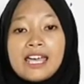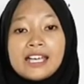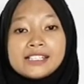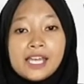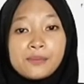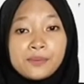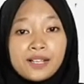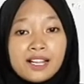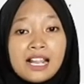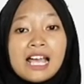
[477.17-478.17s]

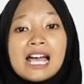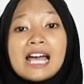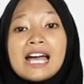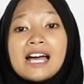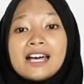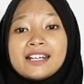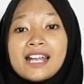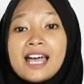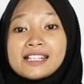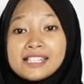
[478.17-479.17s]
Example, an
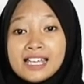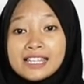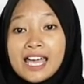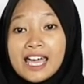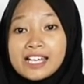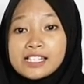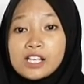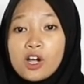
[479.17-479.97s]
asset has